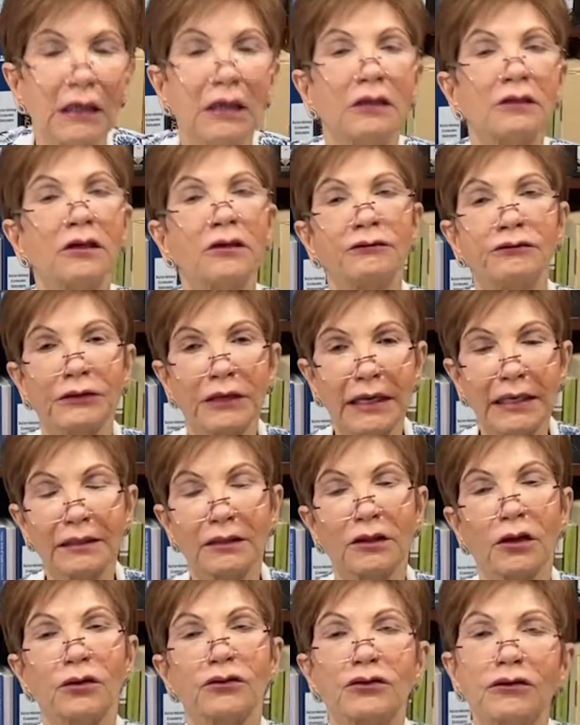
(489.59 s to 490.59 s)
Don't forget,
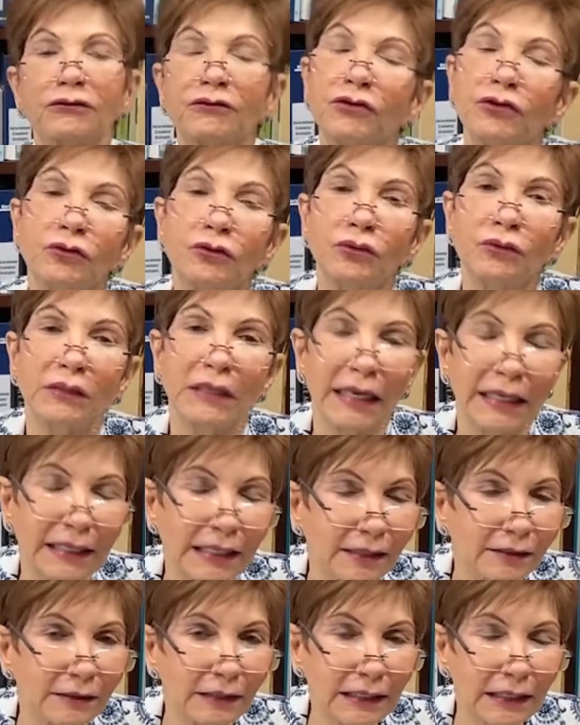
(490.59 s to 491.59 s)
those of you who like
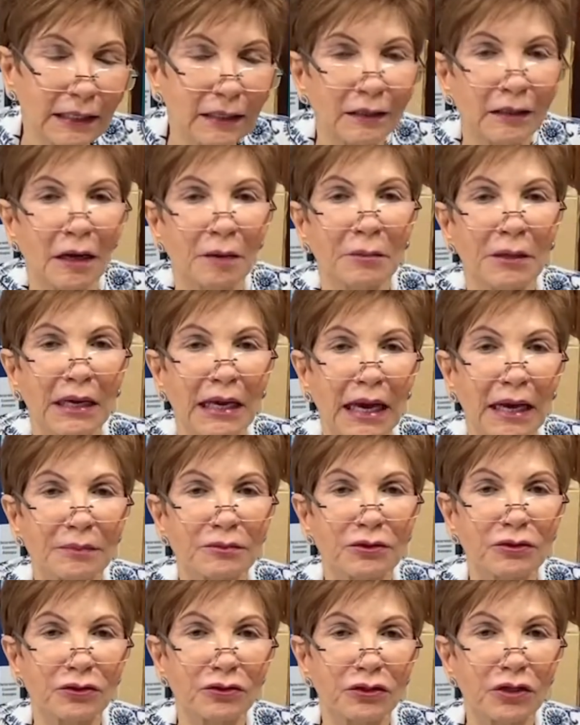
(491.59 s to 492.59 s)
our economic
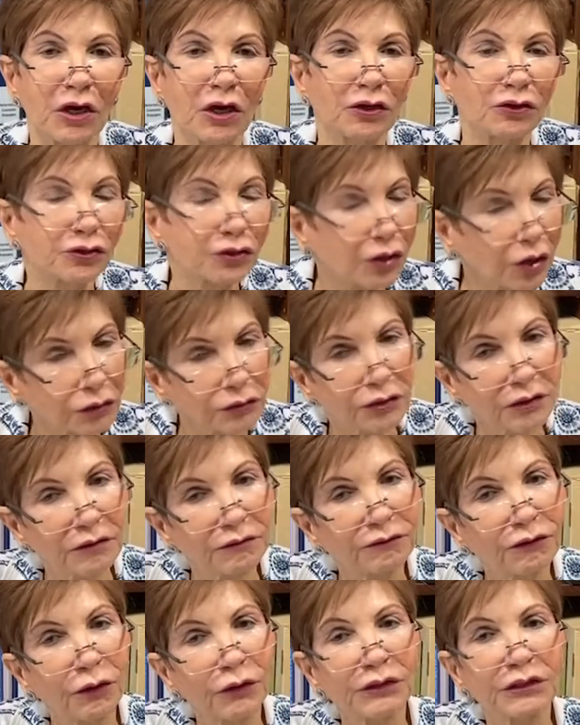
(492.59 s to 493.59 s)
capsules, to go to the
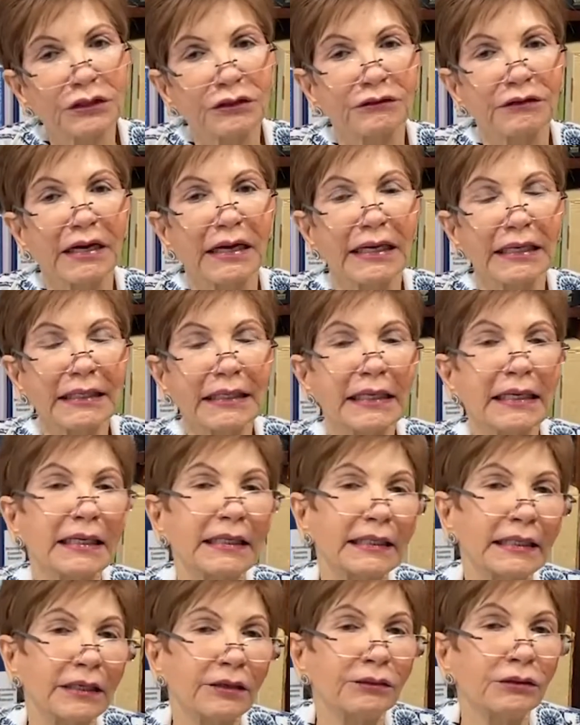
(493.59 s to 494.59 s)
Voice of Heidie
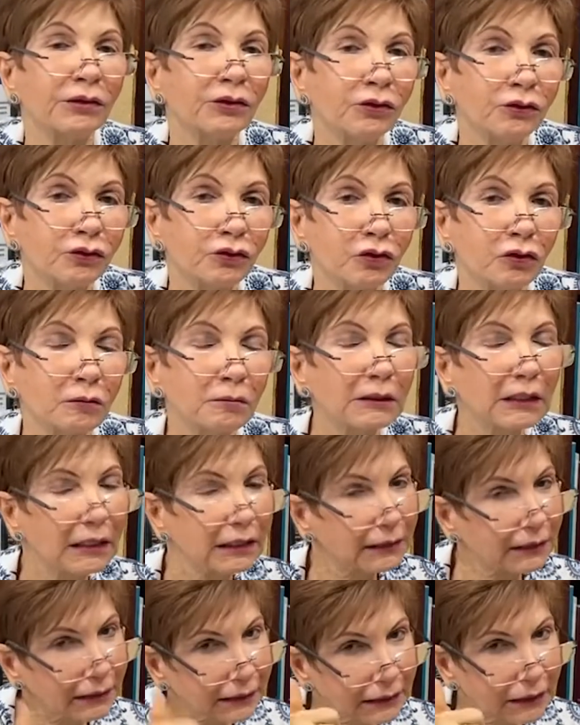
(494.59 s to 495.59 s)
Calero in YouTube,
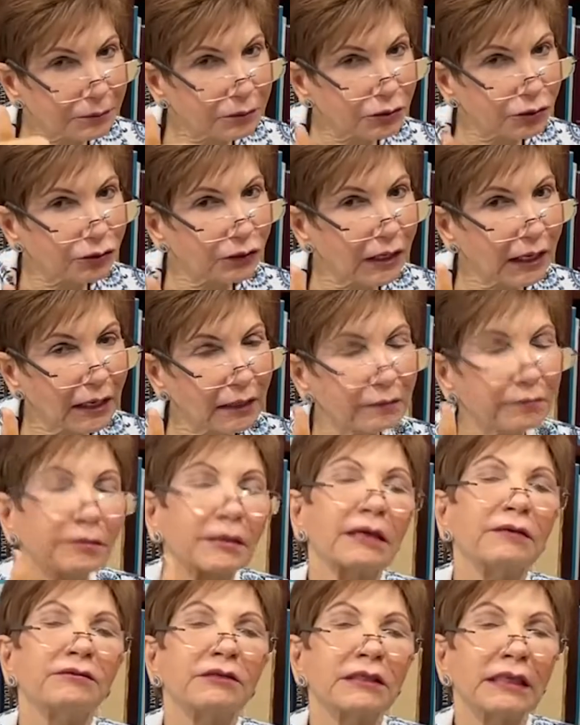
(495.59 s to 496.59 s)
to subscribe,
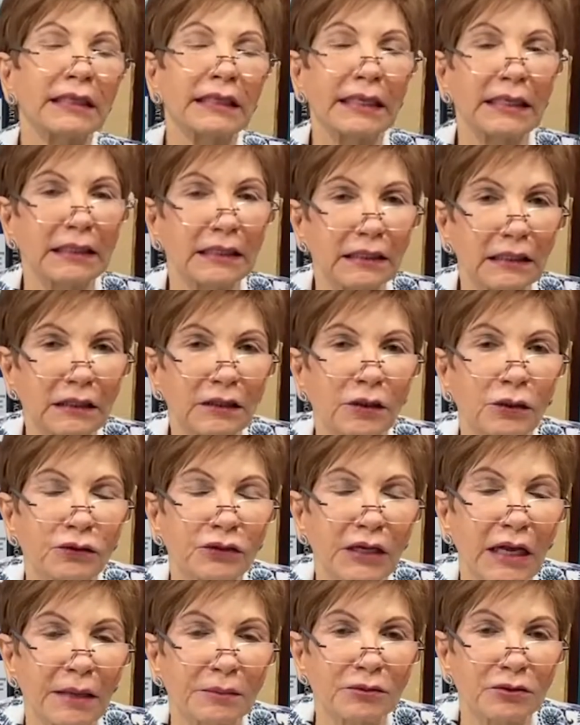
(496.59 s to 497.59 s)
give us a like in those
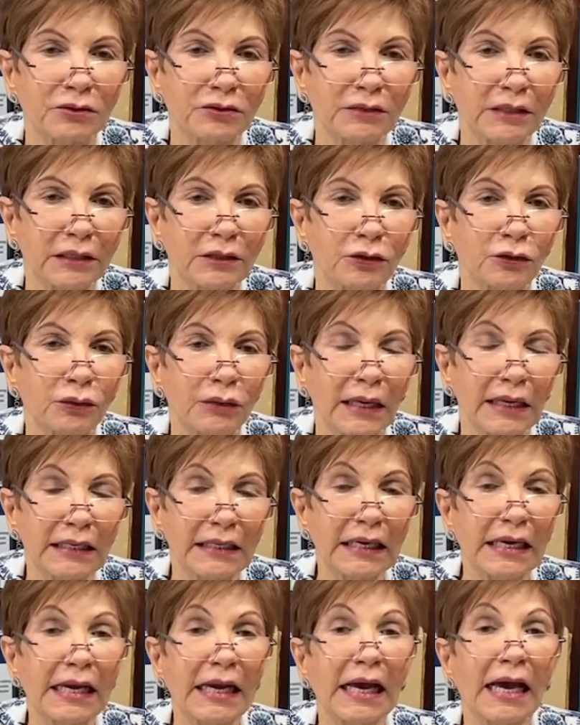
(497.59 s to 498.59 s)
capsules that you like,
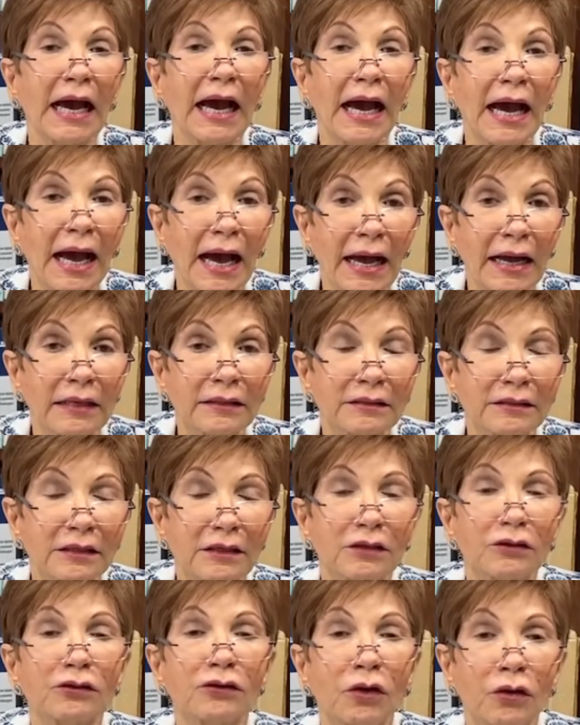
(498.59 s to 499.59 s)
and
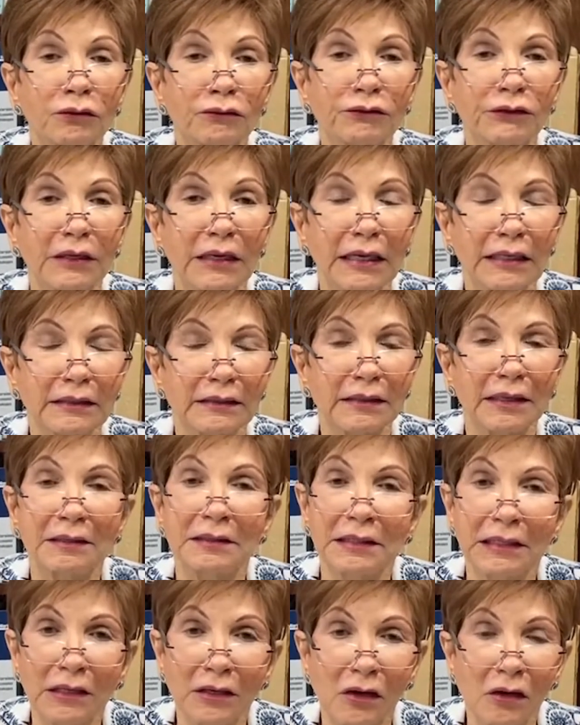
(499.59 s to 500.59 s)
don't forget that
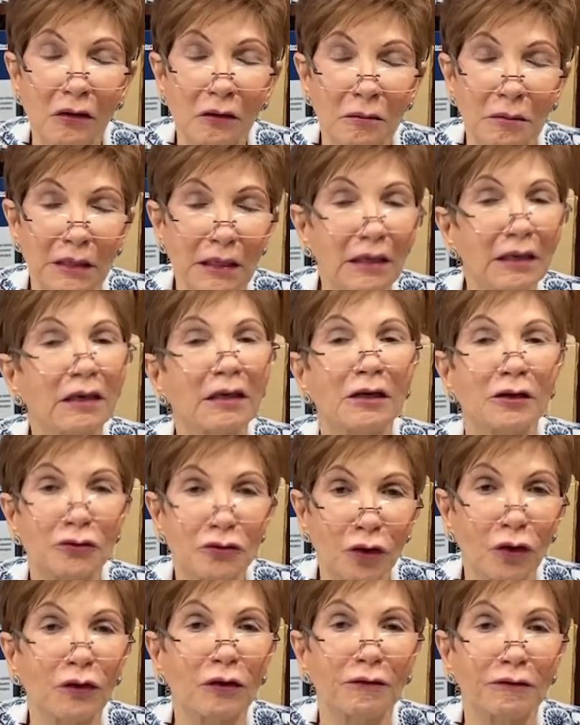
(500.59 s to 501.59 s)
the economy is
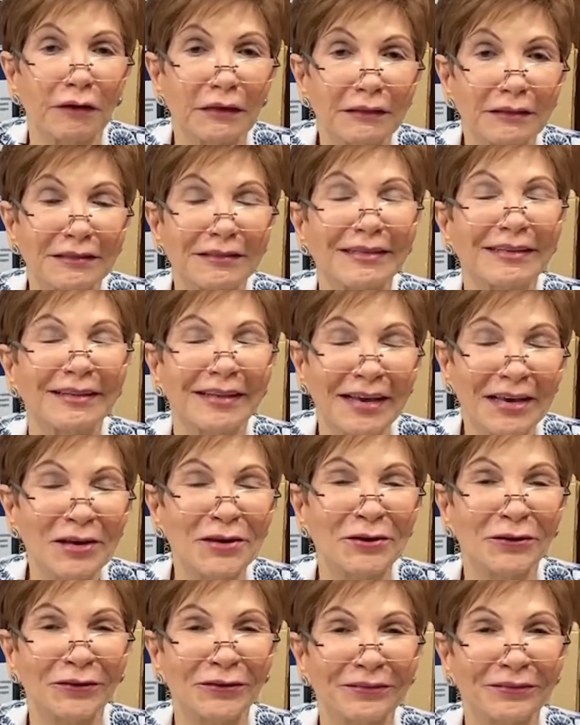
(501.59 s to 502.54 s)
all of us. Thank you.